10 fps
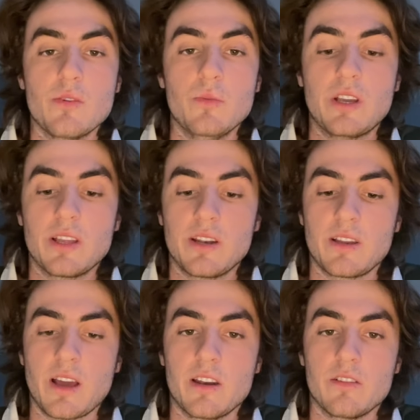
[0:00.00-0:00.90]
We can
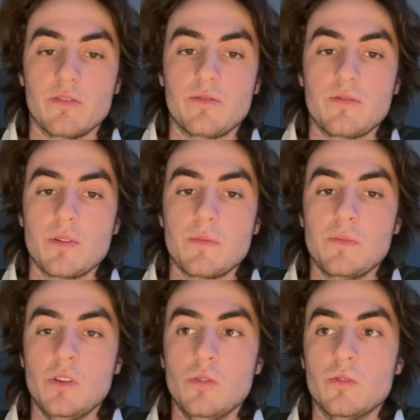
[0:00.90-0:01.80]
kind of
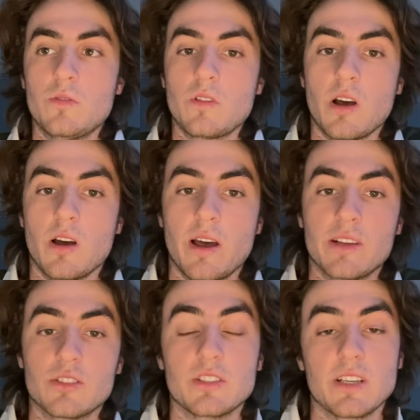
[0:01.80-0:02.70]
use
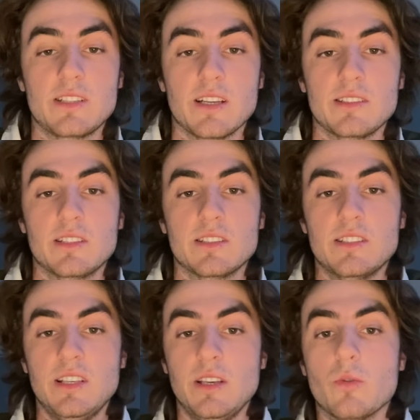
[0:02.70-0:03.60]
exercise testing to
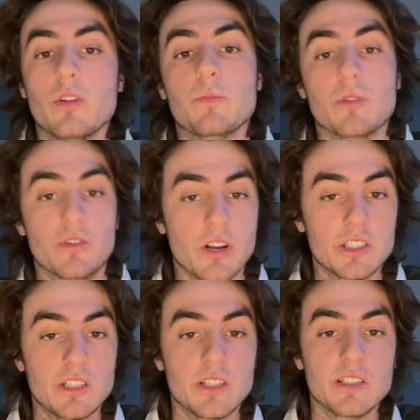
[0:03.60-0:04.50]
see where the
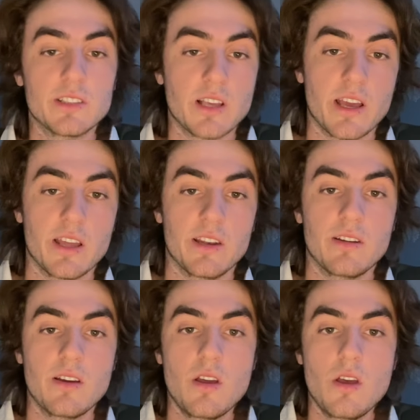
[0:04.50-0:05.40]
progression is and
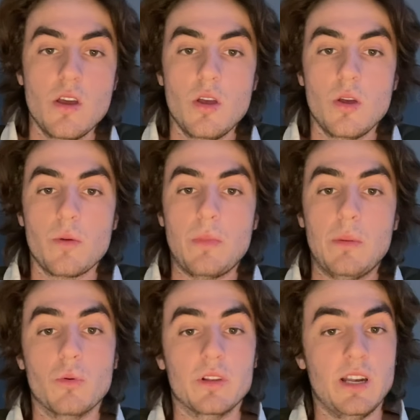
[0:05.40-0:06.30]
maybe
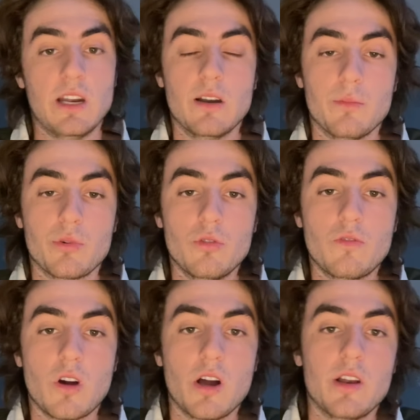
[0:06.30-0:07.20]
what they need to improve
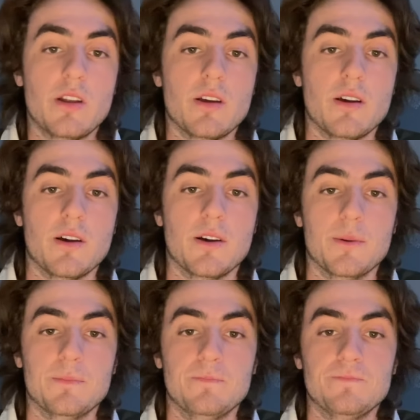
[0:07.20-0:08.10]

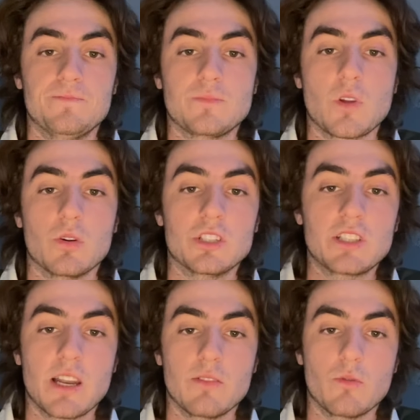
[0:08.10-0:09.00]
on, or just
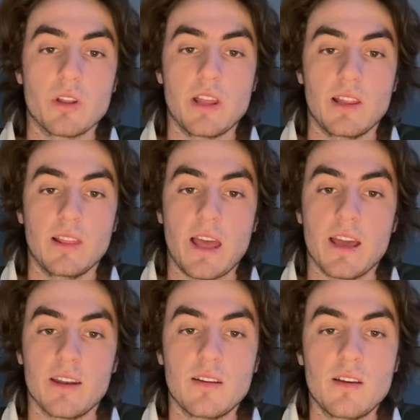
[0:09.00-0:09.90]
kind of where they
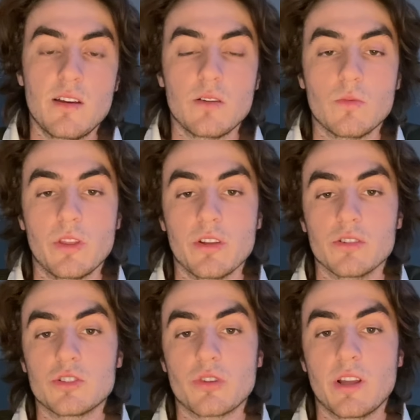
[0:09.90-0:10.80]
land with their
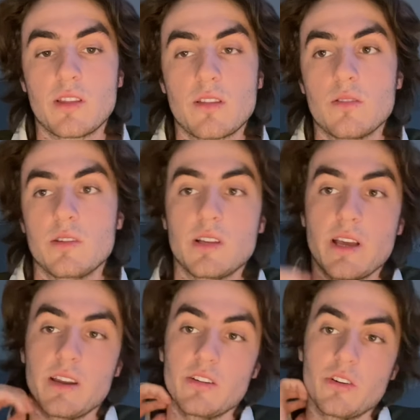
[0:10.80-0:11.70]
strength
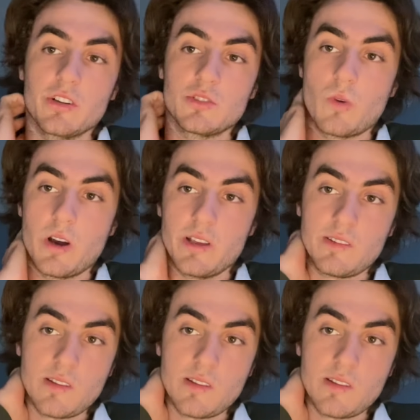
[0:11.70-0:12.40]
and endurance wise.